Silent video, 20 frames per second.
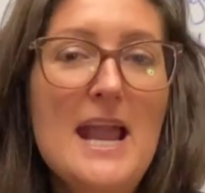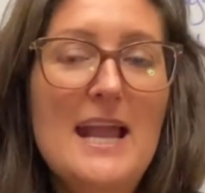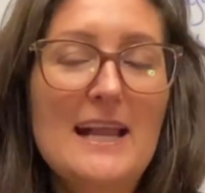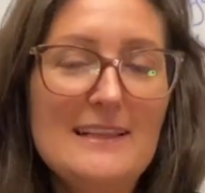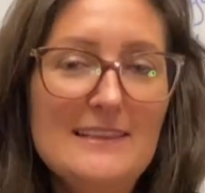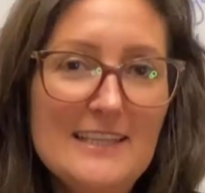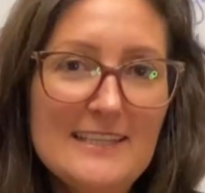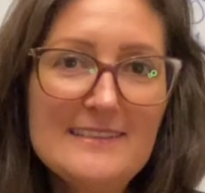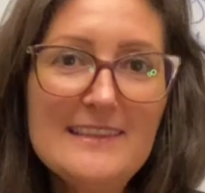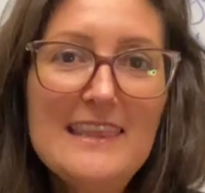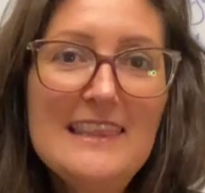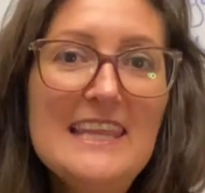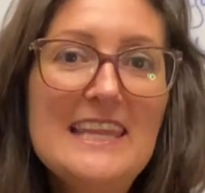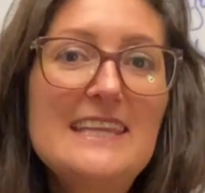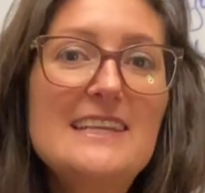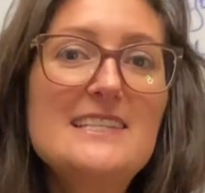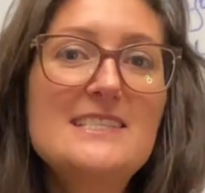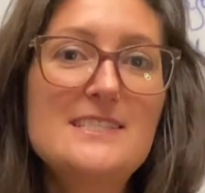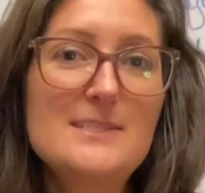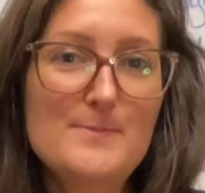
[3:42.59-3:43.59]
click the
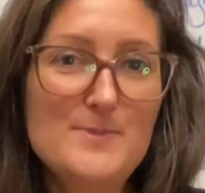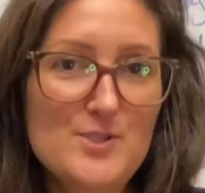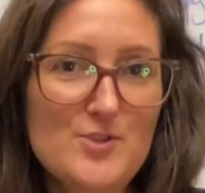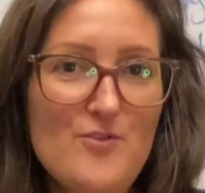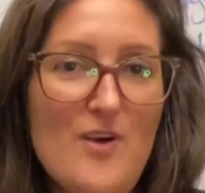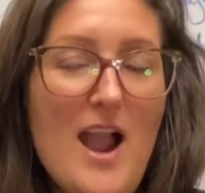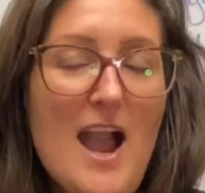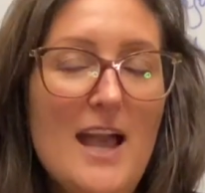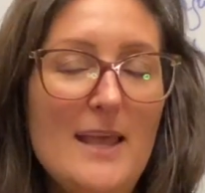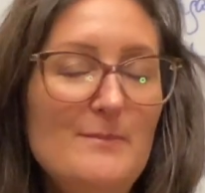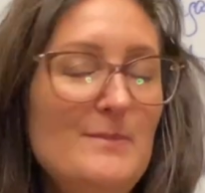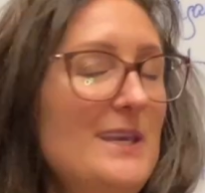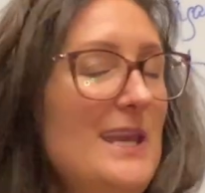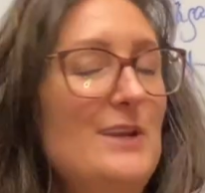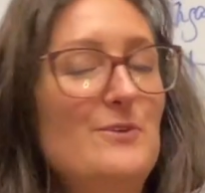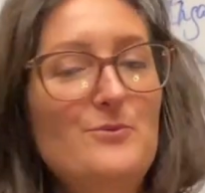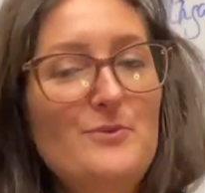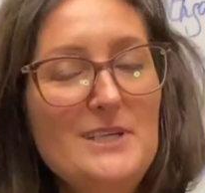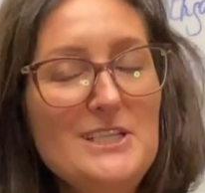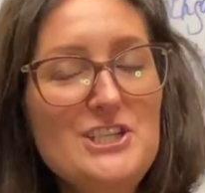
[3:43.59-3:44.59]
link and subscribe
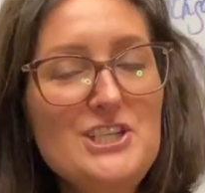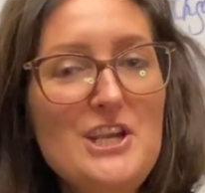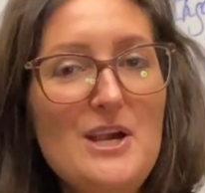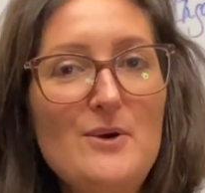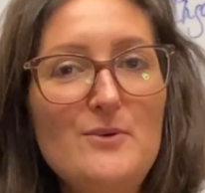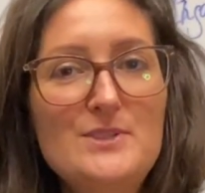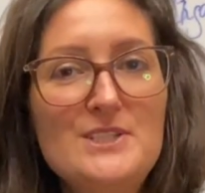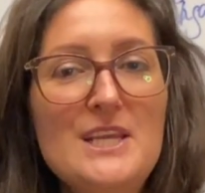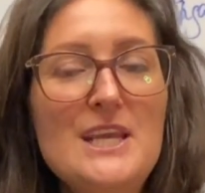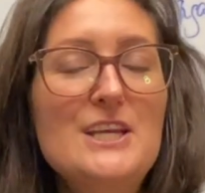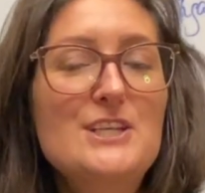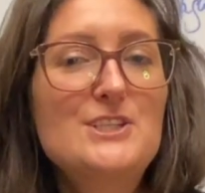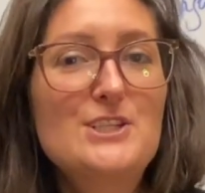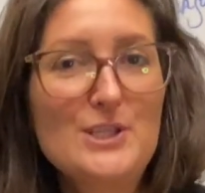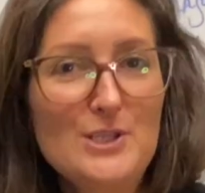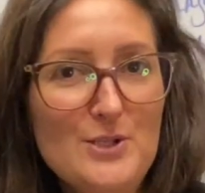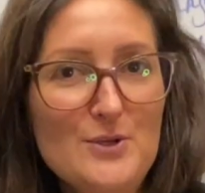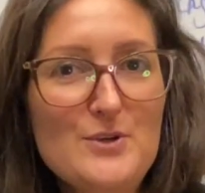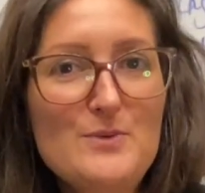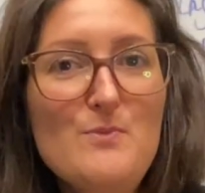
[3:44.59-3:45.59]
and reach out to
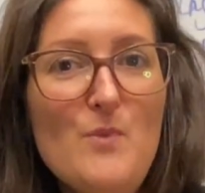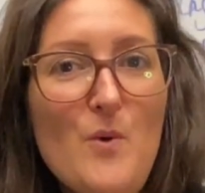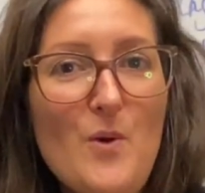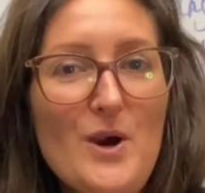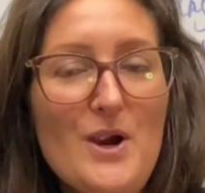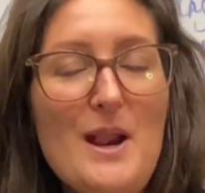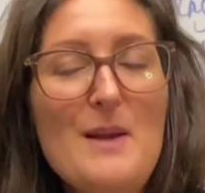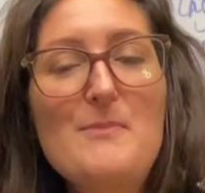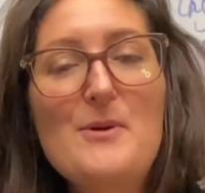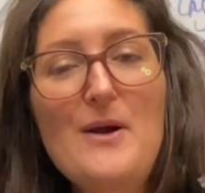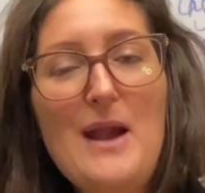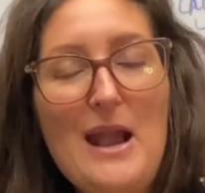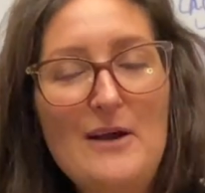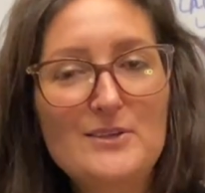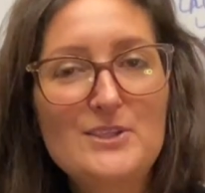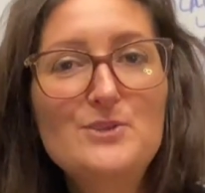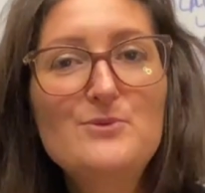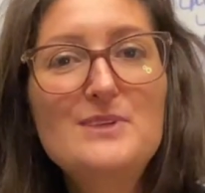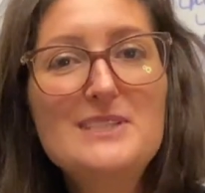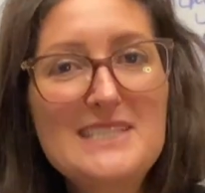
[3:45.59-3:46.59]
learn more about how
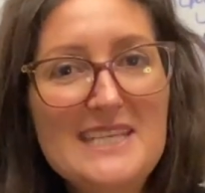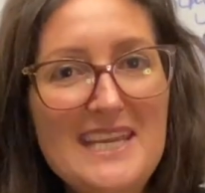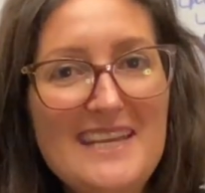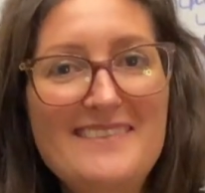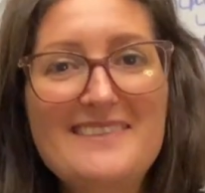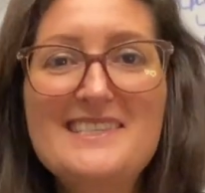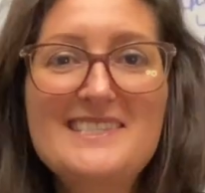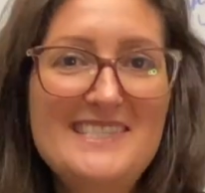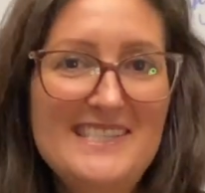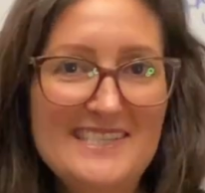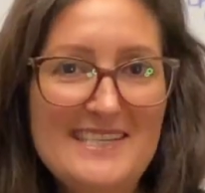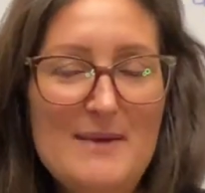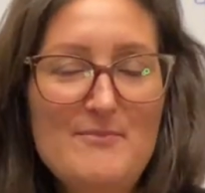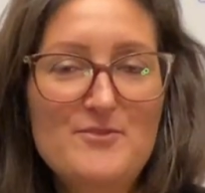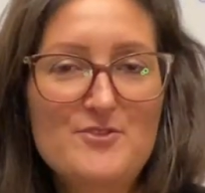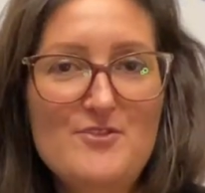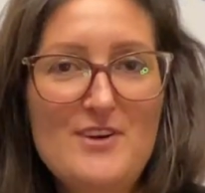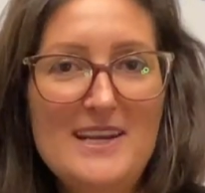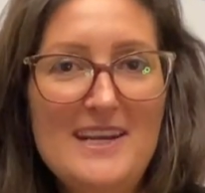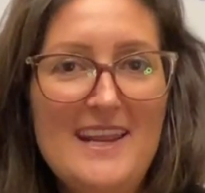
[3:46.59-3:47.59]
you can take this in-depth
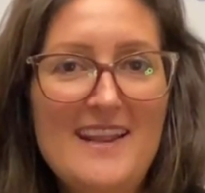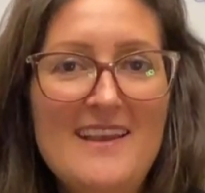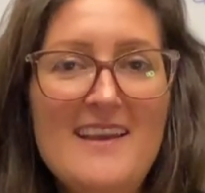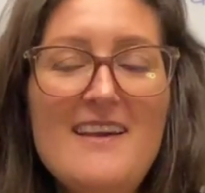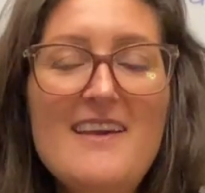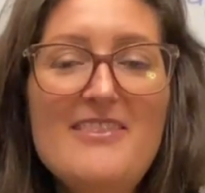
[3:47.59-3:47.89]
training.